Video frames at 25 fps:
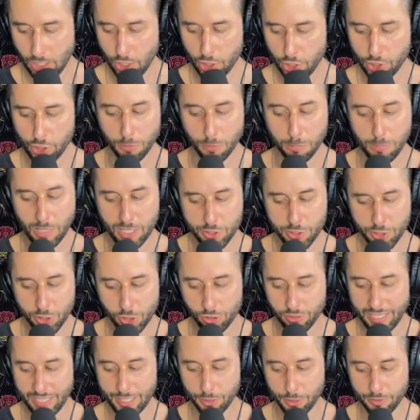You're much
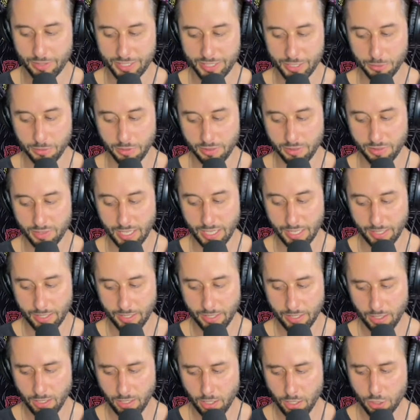greater than you think,
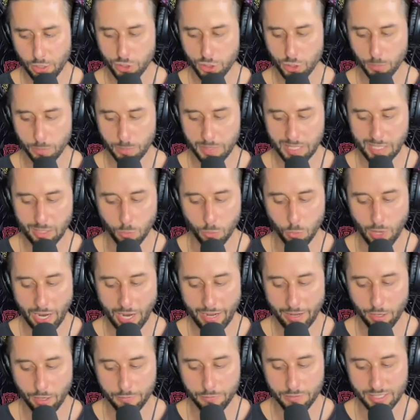so be
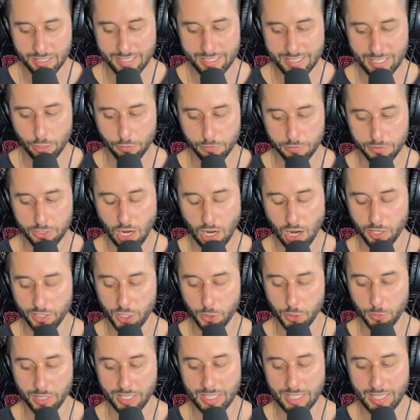aware of the self-talk
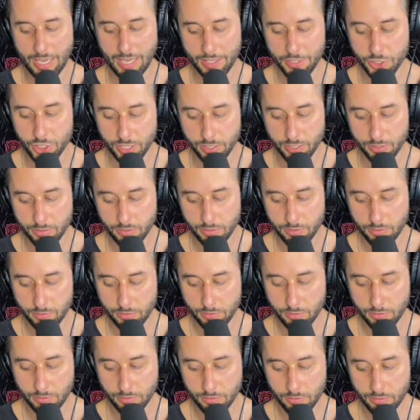you engage in.
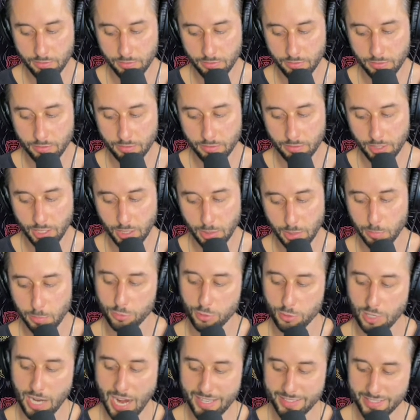
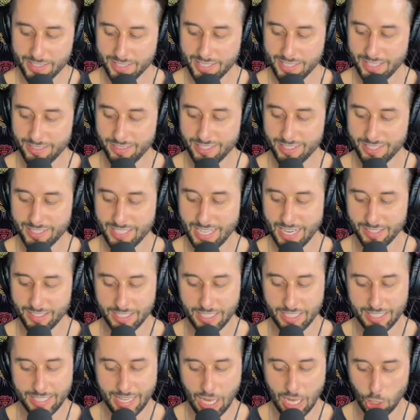Practicing this
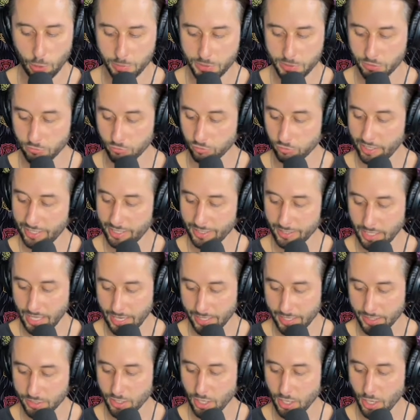technique helps
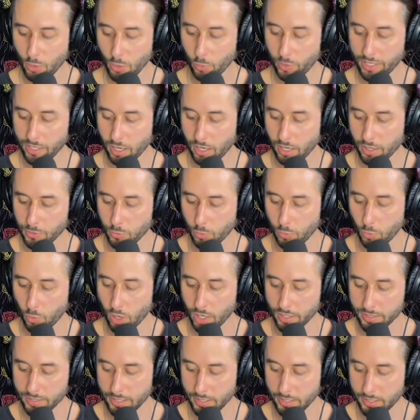realize when
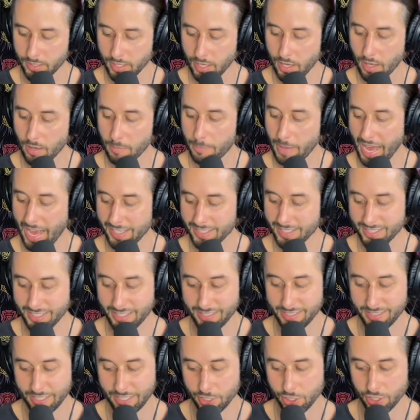unwanted past
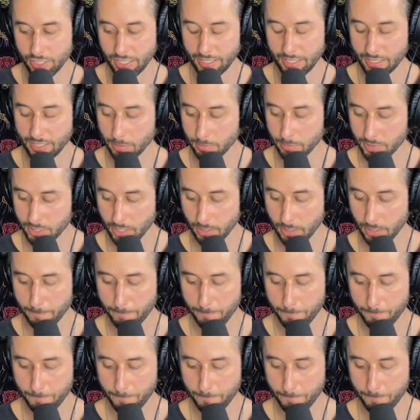conditioning comes up.